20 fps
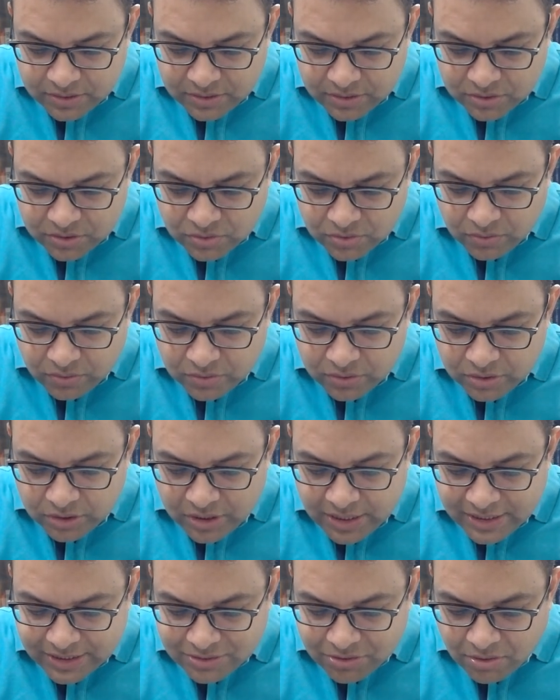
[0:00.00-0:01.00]
so
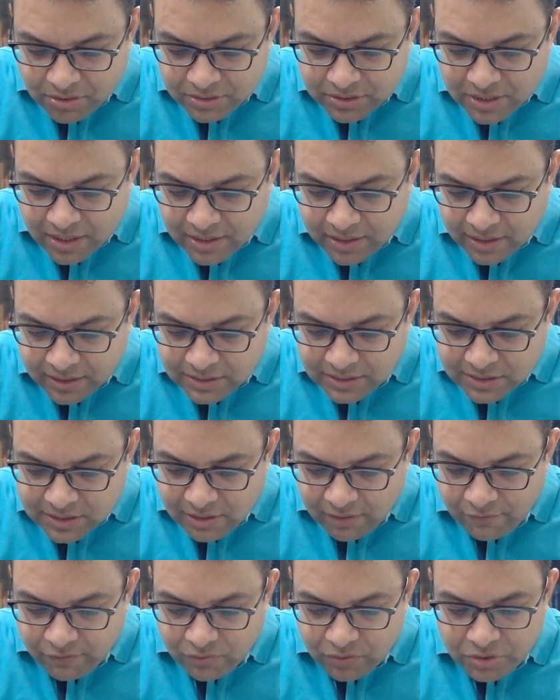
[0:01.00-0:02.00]
these thoughts are
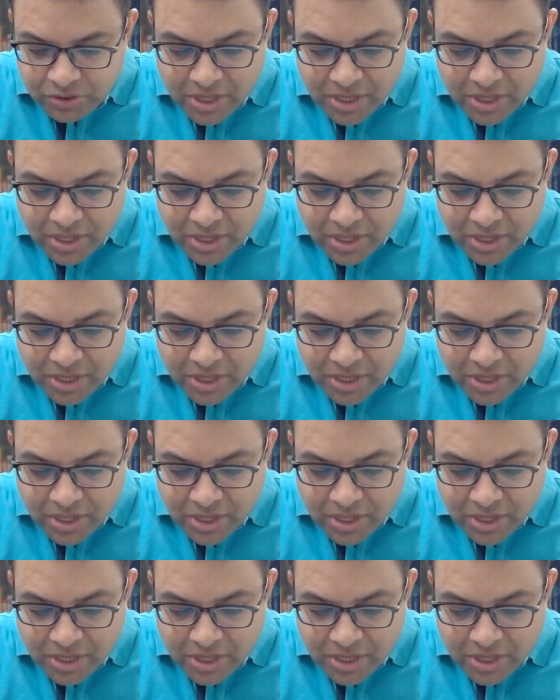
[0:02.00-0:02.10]
unskillful,